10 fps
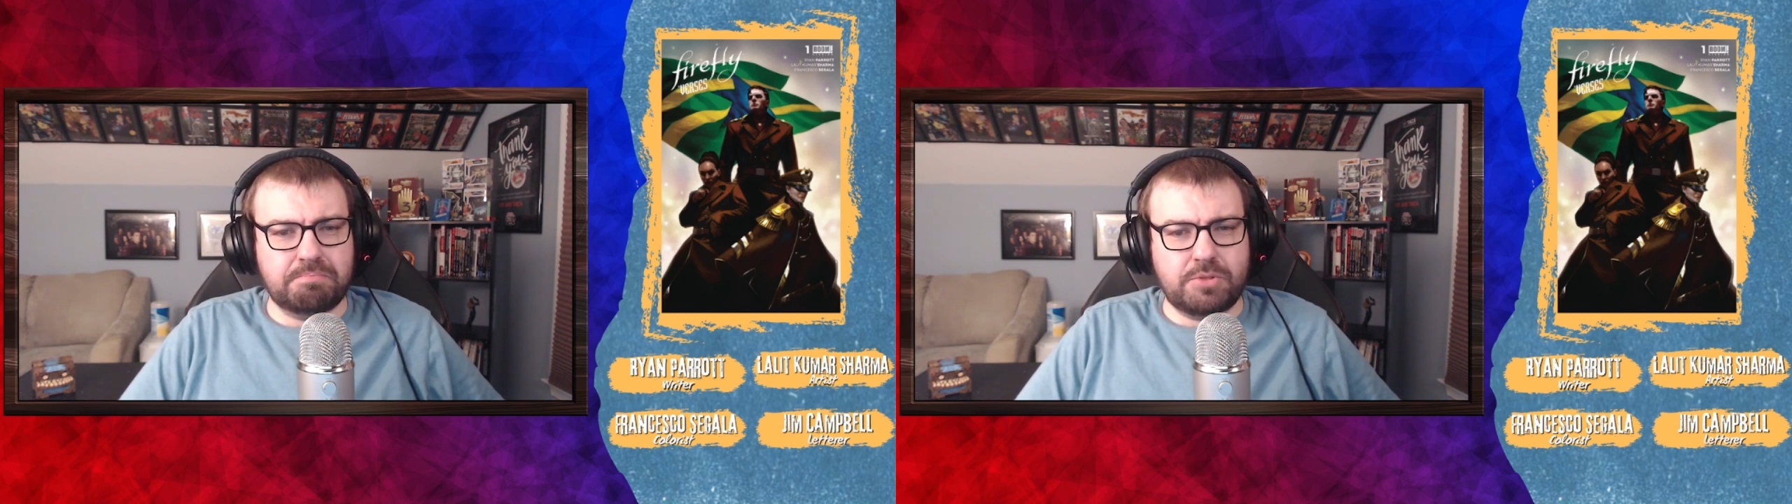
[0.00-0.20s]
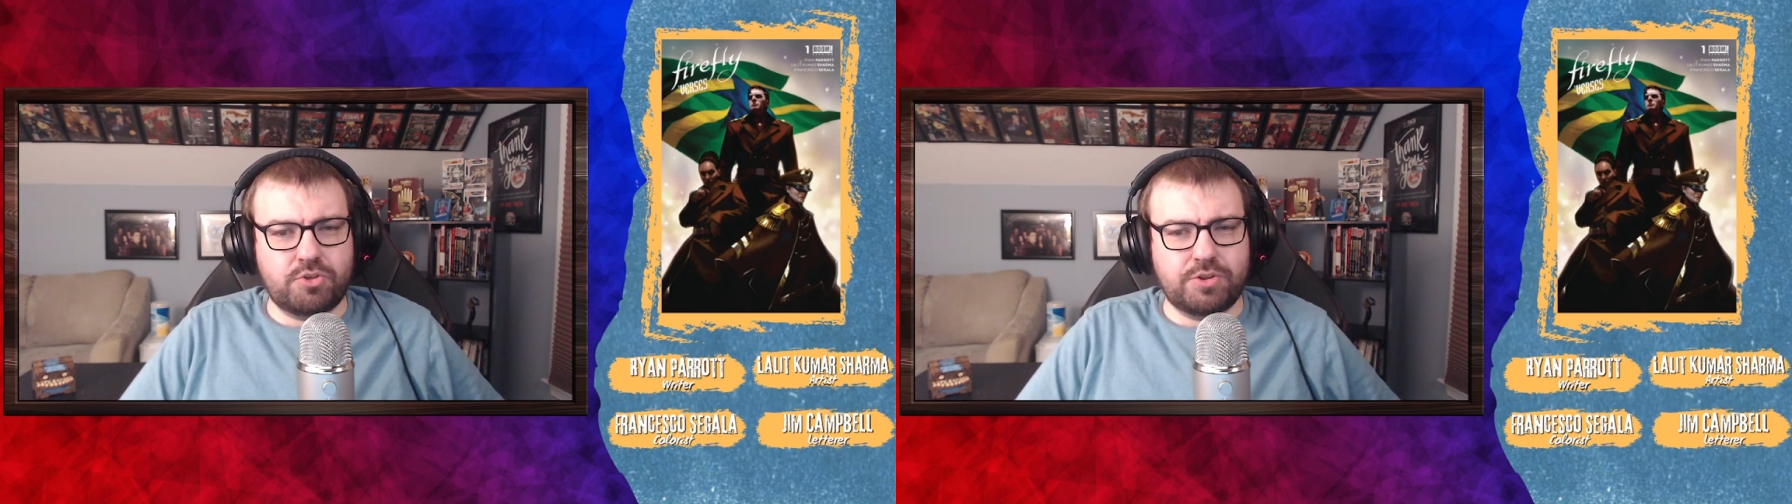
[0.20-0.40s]

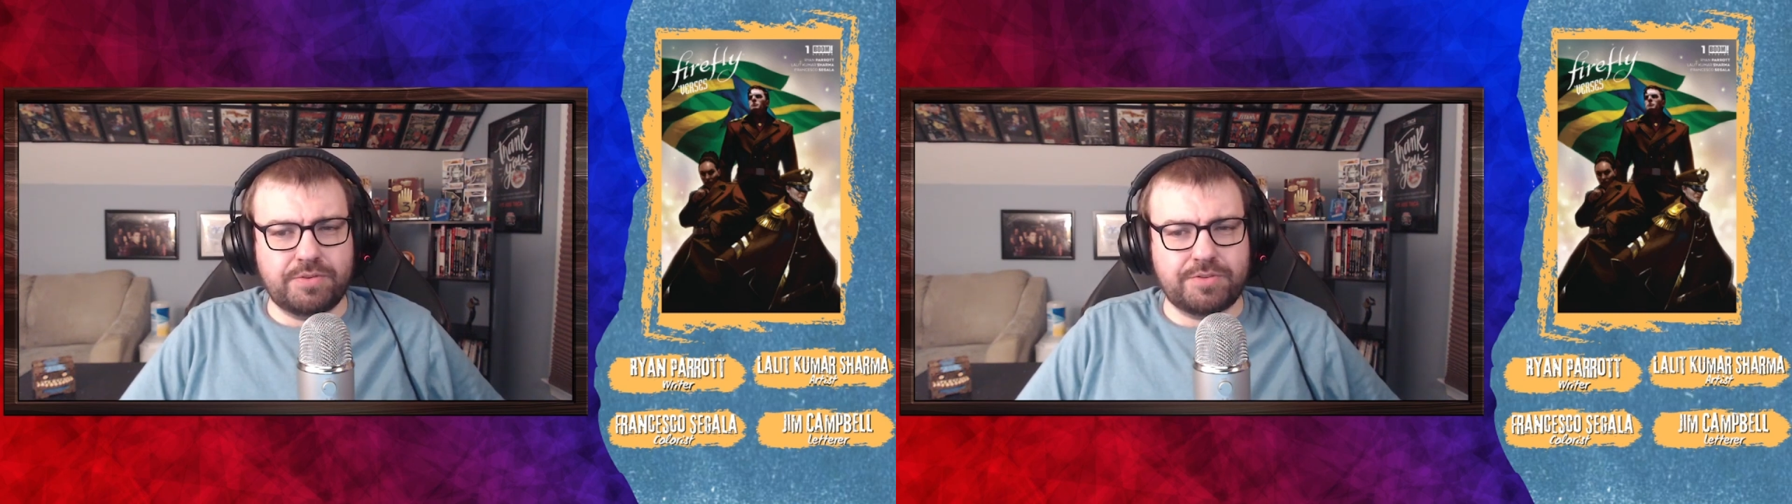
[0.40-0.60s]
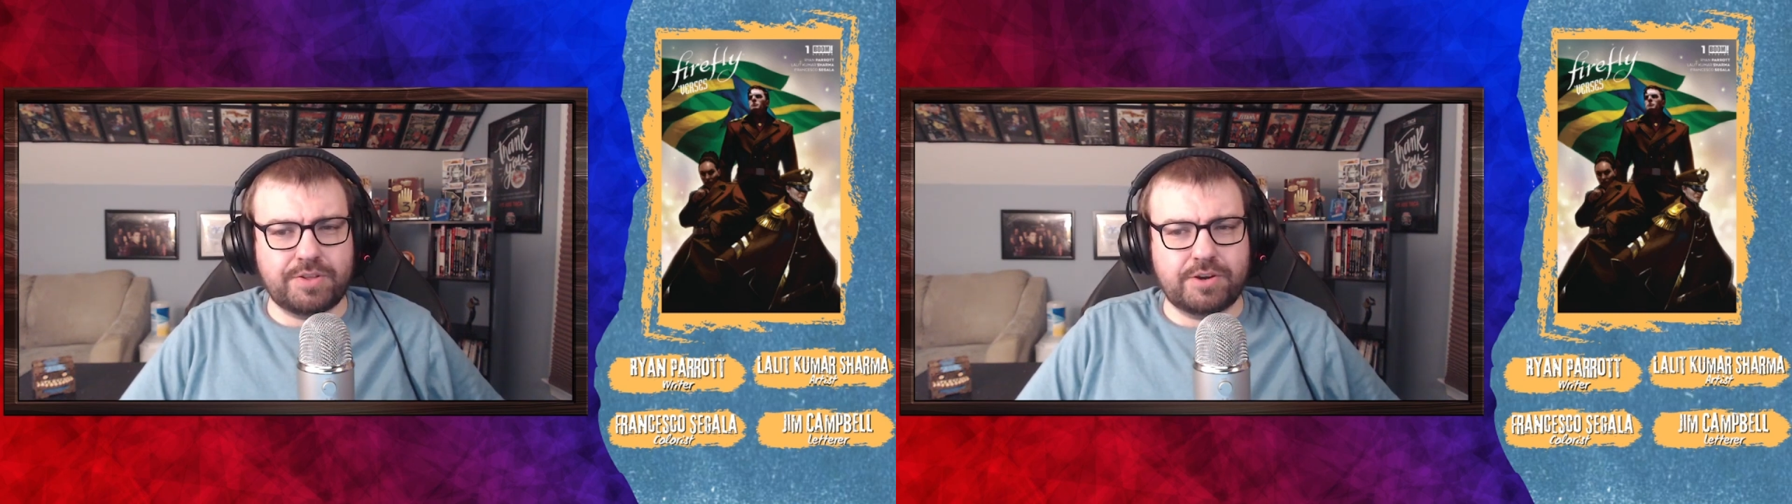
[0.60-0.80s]
they shouldn't
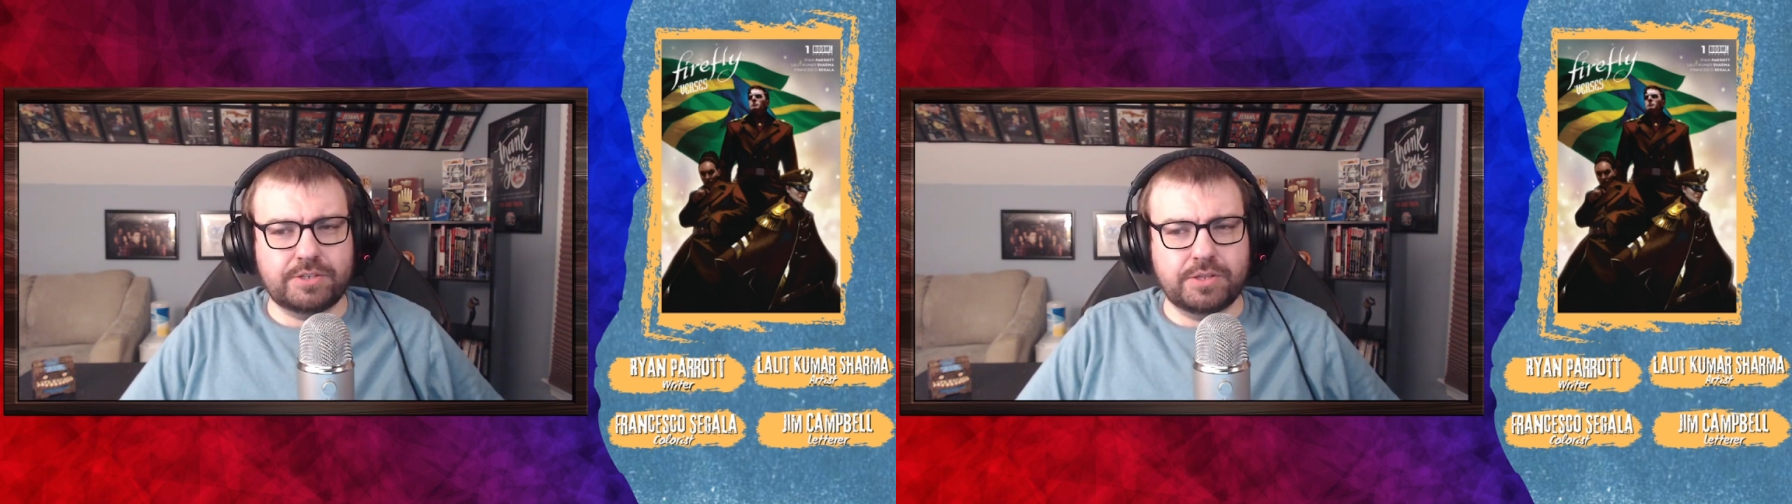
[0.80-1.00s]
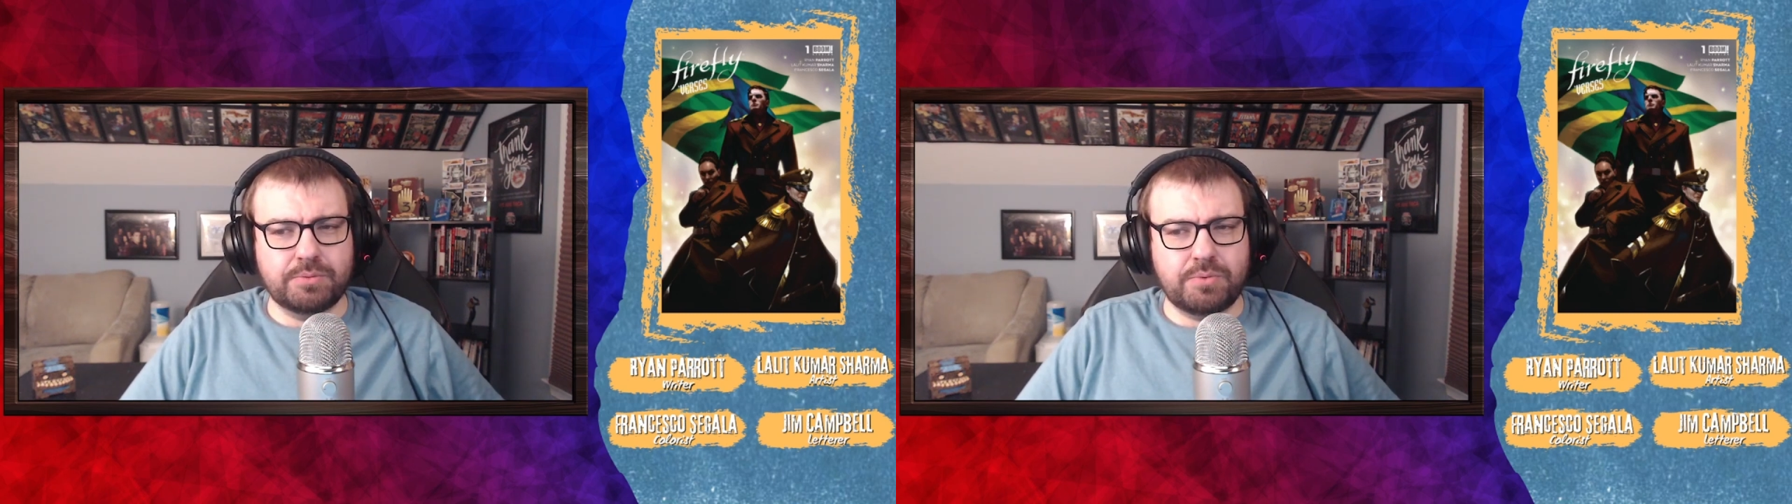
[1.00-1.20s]
have
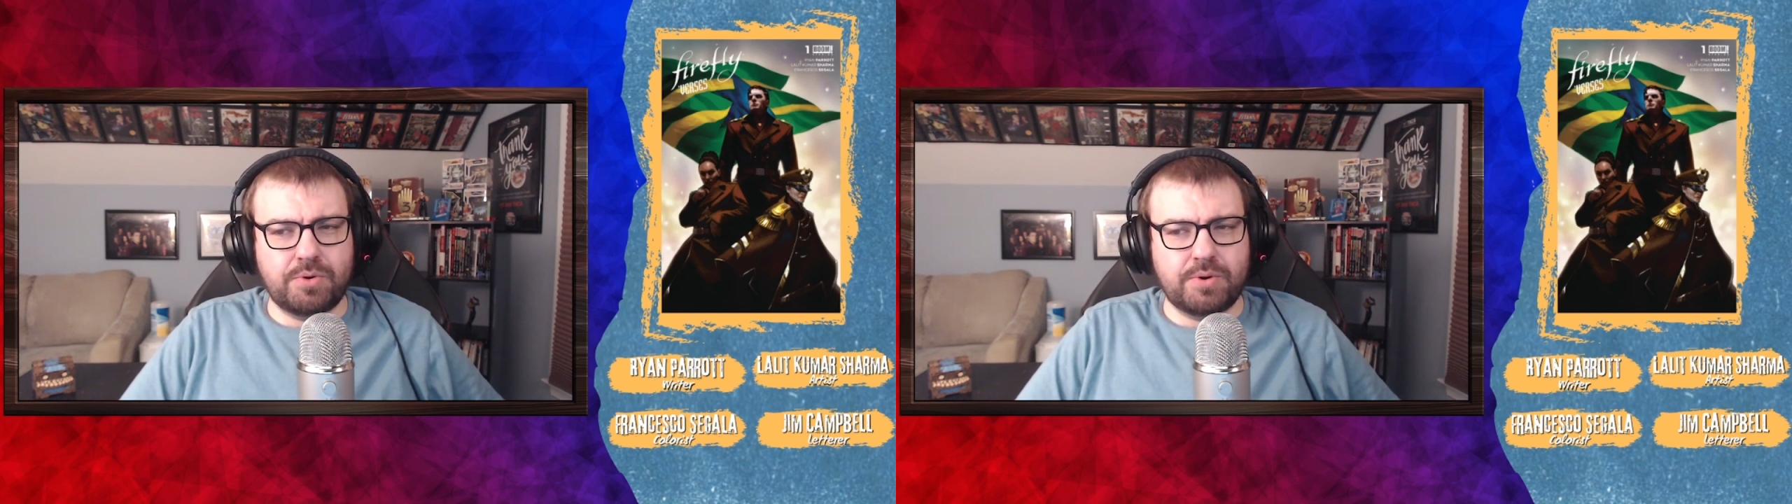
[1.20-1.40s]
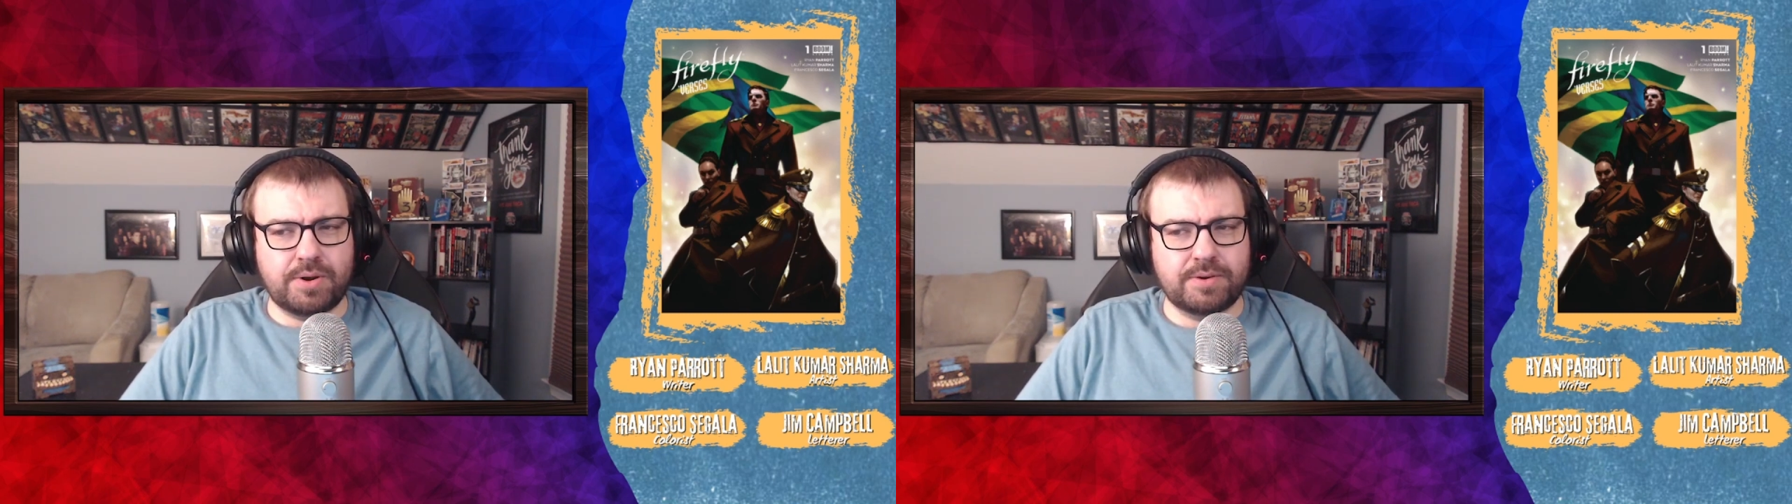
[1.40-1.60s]
started the
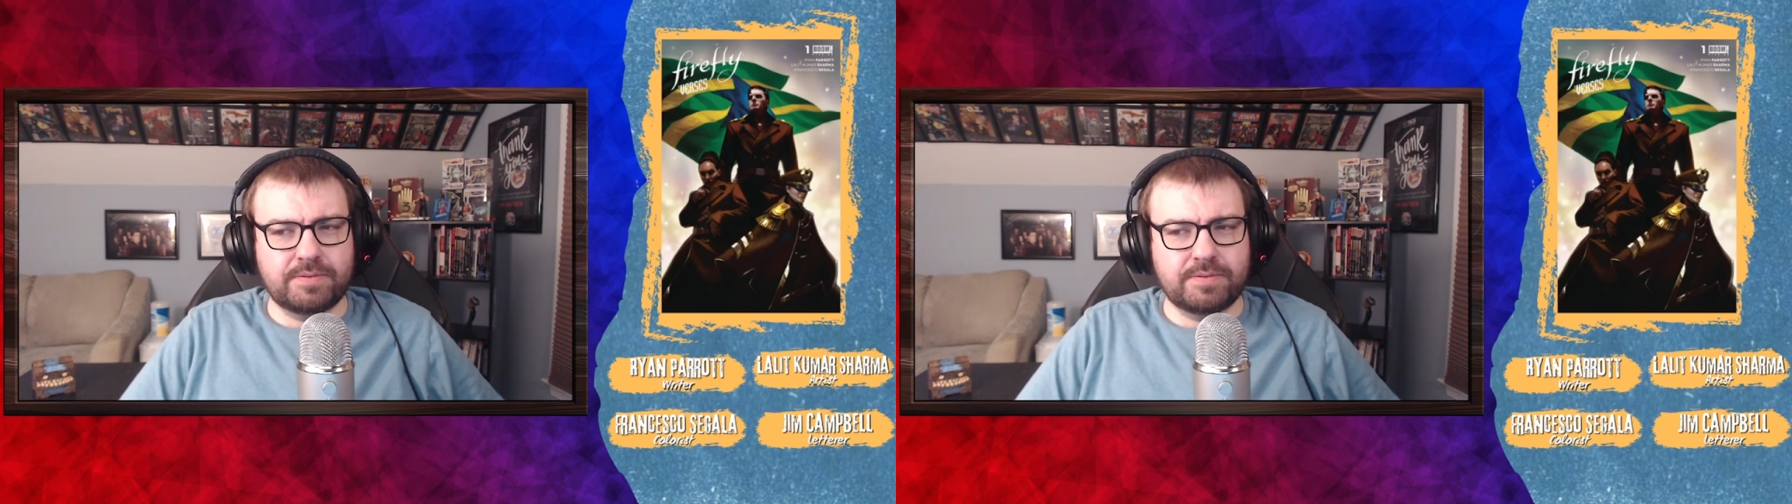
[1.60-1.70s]
war.